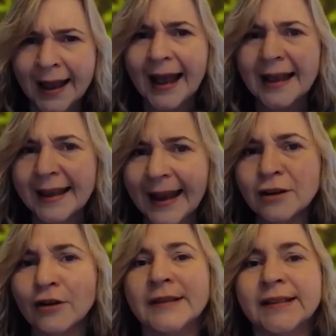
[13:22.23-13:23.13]
Again,
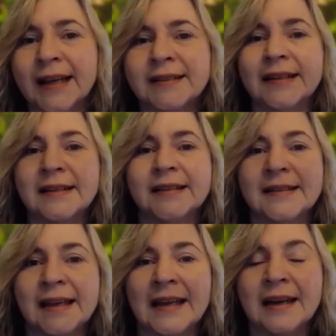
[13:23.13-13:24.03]
you're setting the
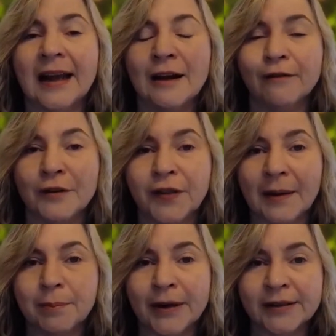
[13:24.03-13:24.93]
scene for
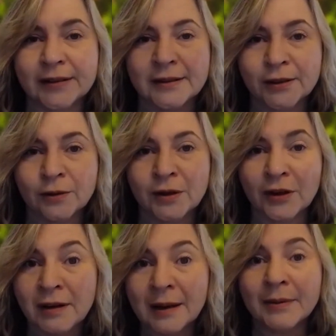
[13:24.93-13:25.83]
that person, so
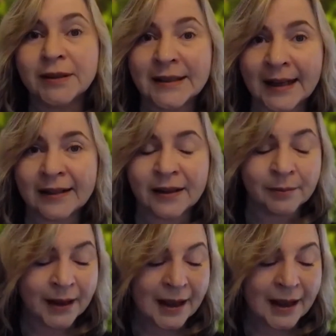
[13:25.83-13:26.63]
you're able to tell them